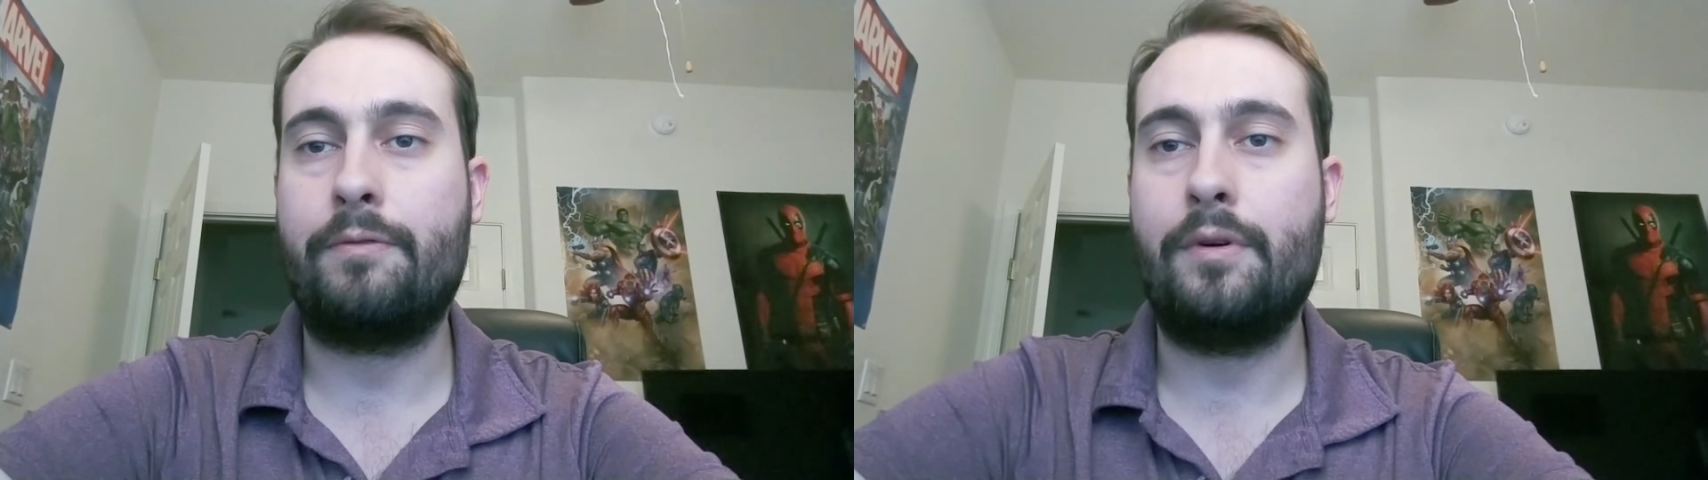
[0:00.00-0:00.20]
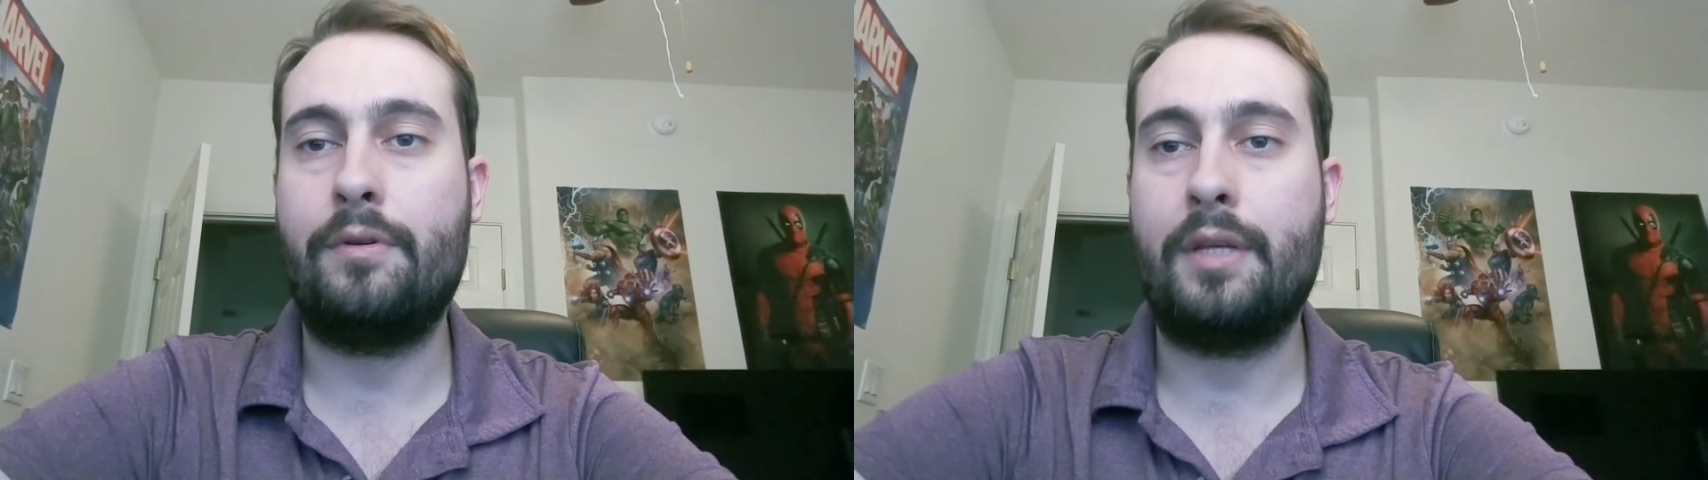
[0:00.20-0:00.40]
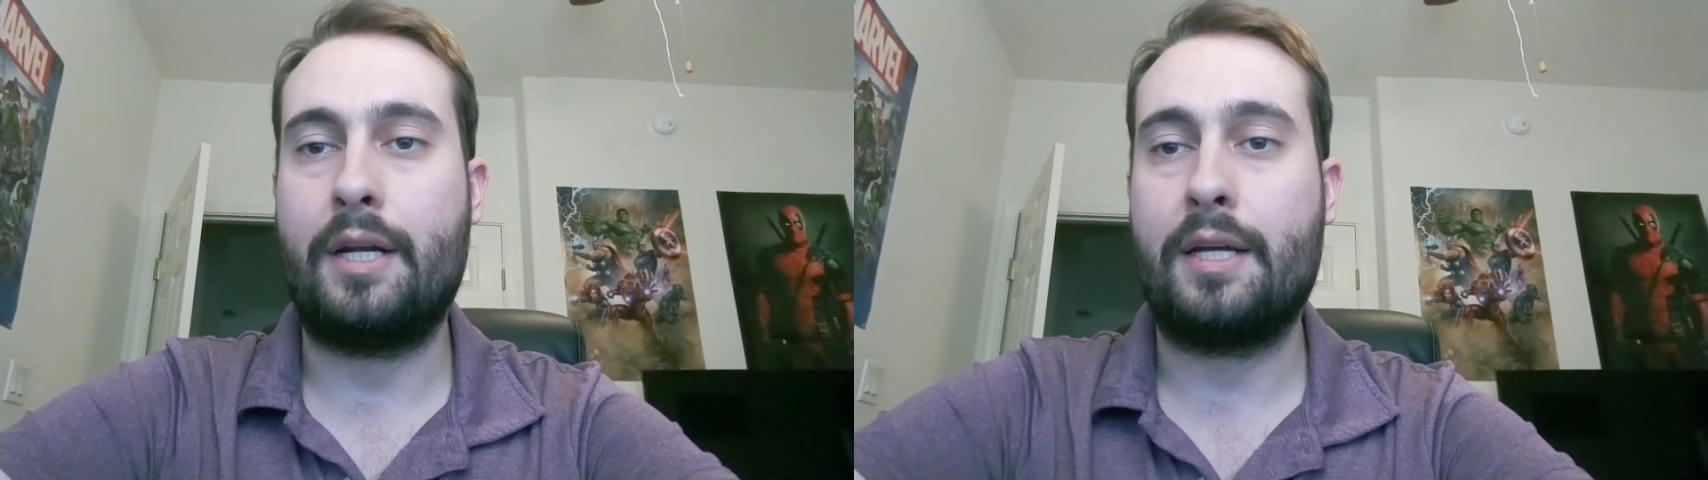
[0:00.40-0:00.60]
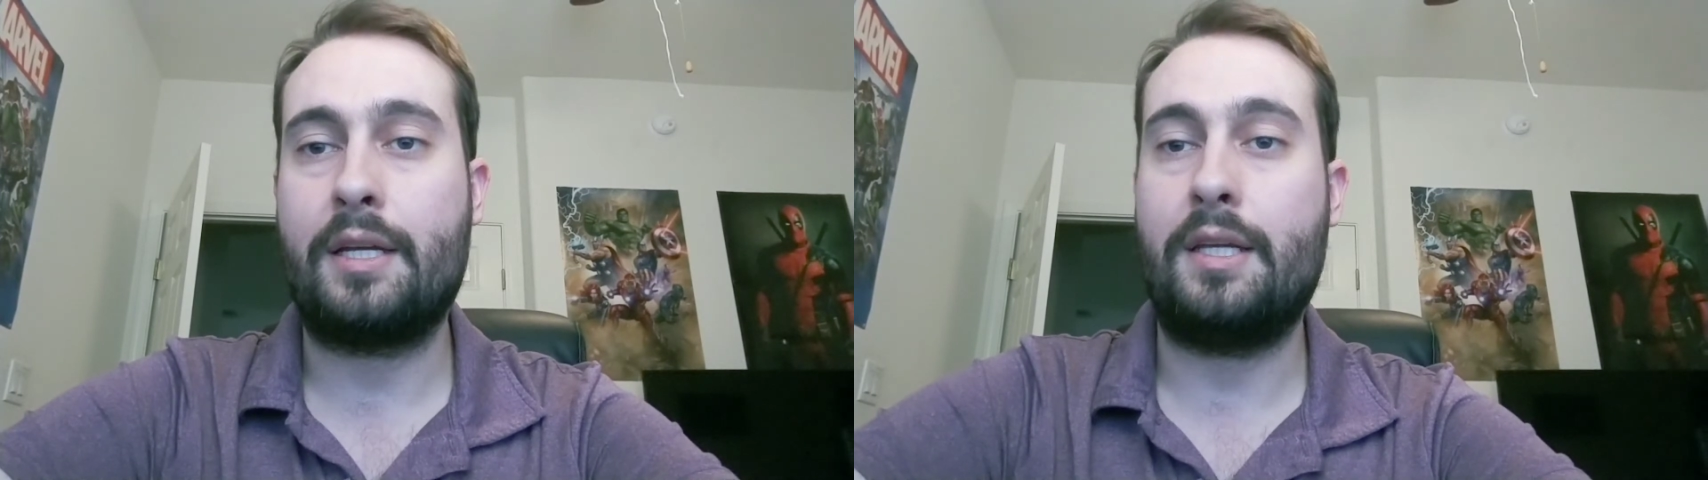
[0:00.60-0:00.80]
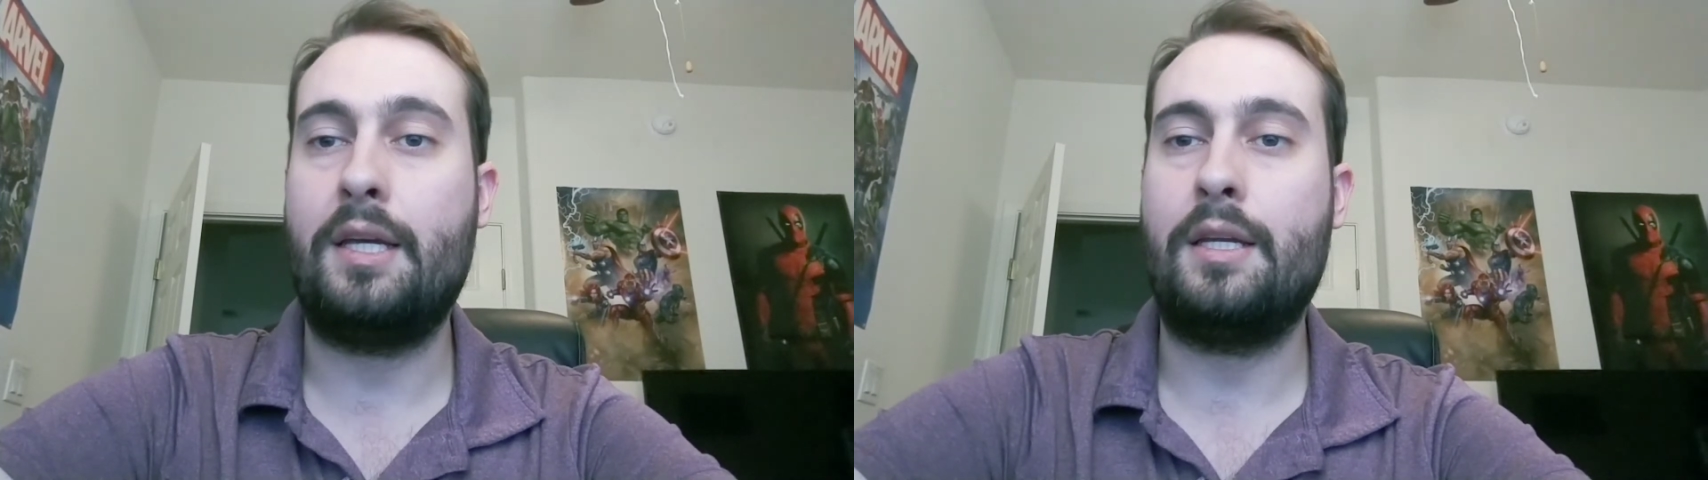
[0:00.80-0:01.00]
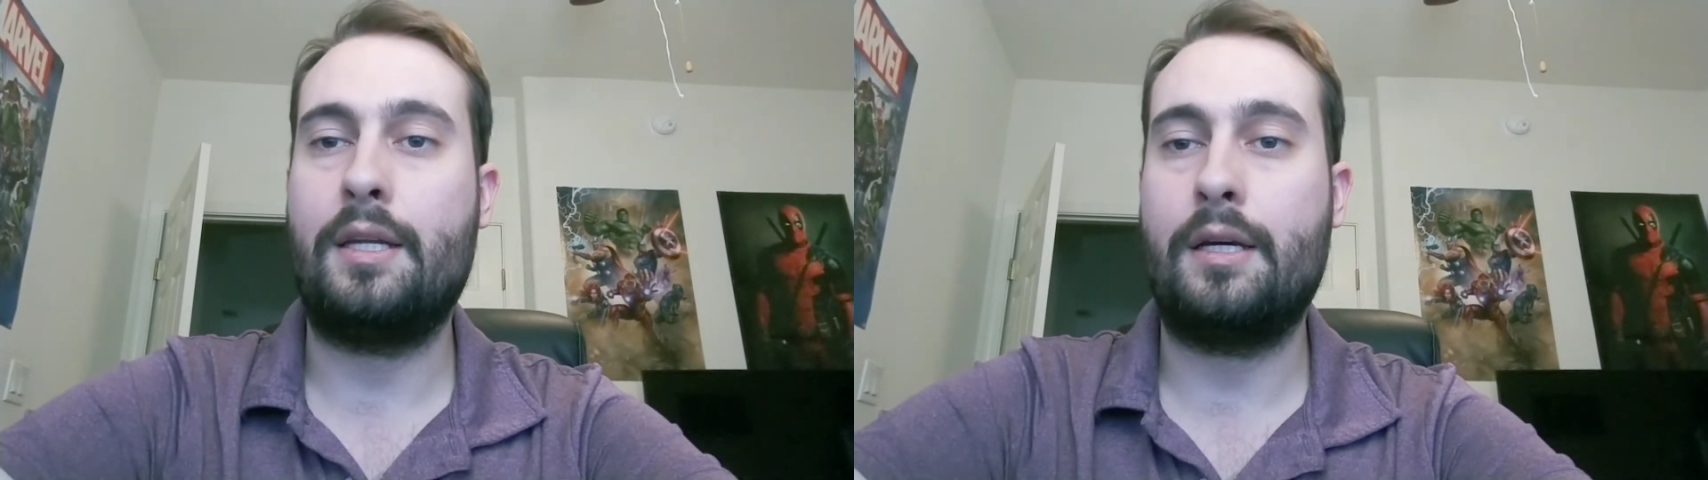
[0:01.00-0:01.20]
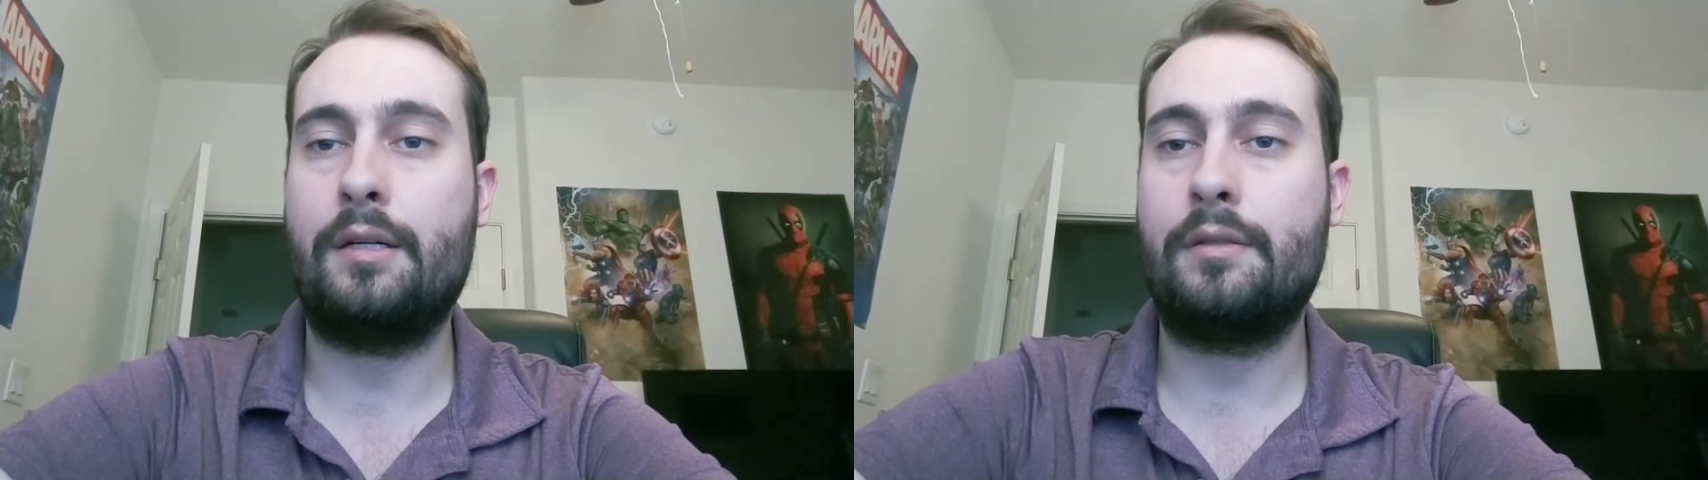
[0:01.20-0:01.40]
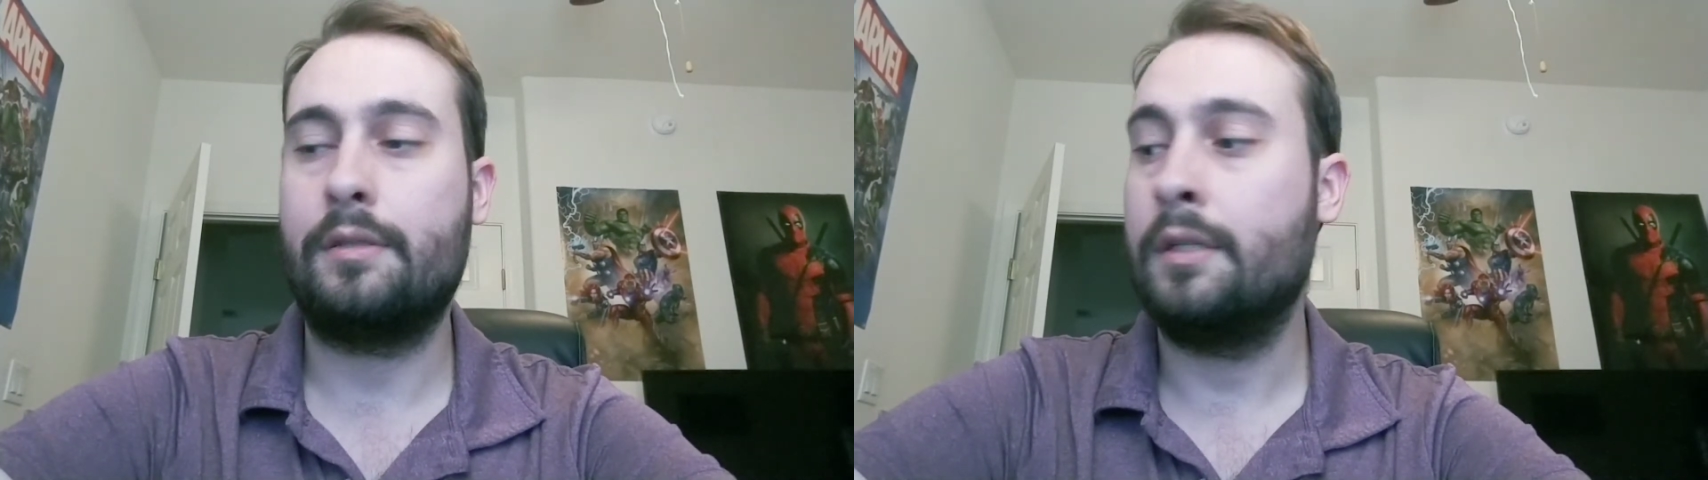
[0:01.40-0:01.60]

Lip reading: food that I can eat now,